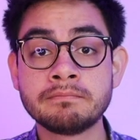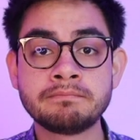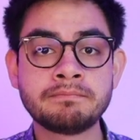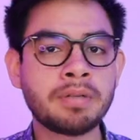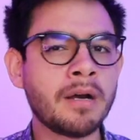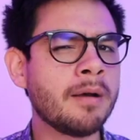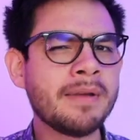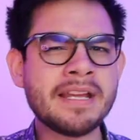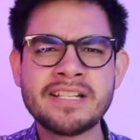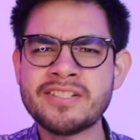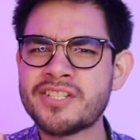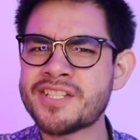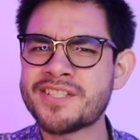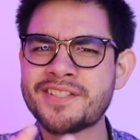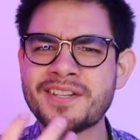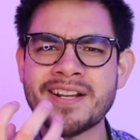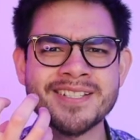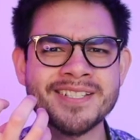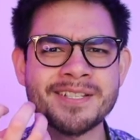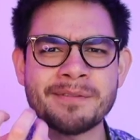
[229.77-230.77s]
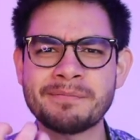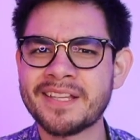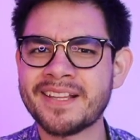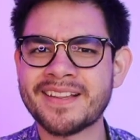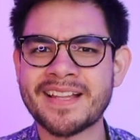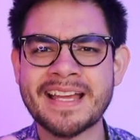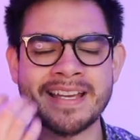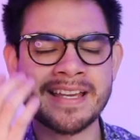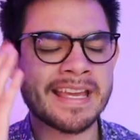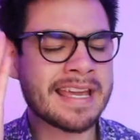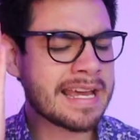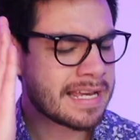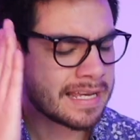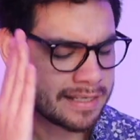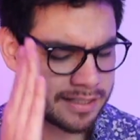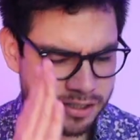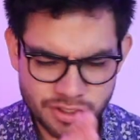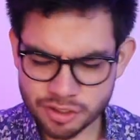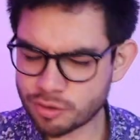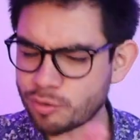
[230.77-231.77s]
bum and just done something like
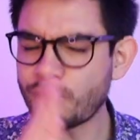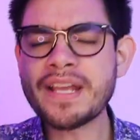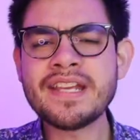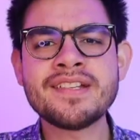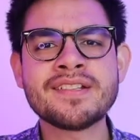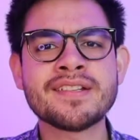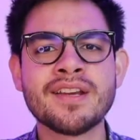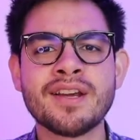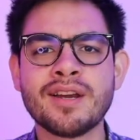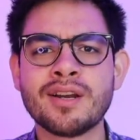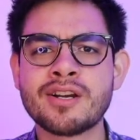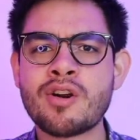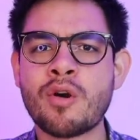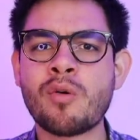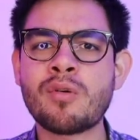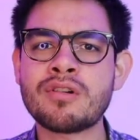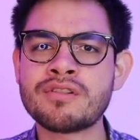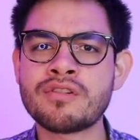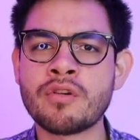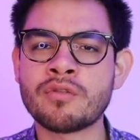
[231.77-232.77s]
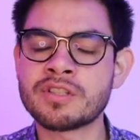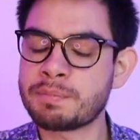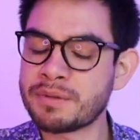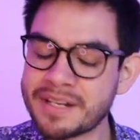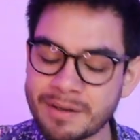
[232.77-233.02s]
straight quarter notes, but